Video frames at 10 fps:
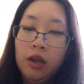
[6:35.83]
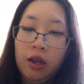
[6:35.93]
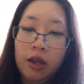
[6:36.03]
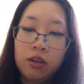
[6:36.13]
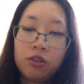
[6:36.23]

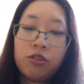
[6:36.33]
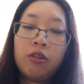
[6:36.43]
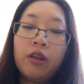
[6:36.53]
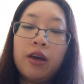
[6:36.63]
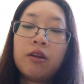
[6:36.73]
And to
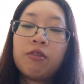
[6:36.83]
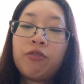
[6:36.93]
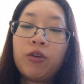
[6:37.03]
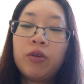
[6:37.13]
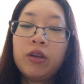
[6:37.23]
that
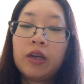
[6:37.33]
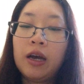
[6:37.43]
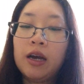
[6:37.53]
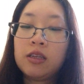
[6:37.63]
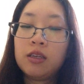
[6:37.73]
ferulic
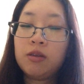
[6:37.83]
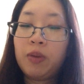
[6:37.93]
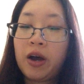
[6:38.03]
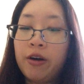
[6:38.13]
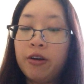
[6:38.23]
acid
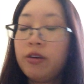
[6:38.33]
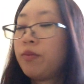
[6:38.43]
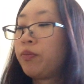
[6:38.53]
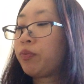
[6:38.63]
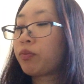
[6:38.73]
powder,
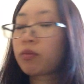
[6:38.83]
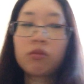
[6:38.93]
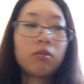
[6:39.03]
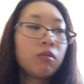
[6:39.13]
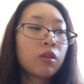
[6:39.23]

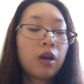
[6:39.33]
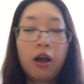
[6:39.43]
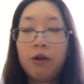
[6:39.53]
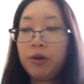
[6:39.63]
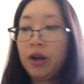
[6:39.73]

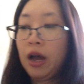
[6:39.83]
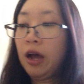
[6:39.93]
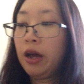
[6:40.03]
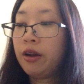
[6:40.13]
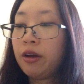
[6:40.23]
I would
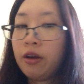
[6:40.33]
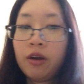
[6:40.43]
add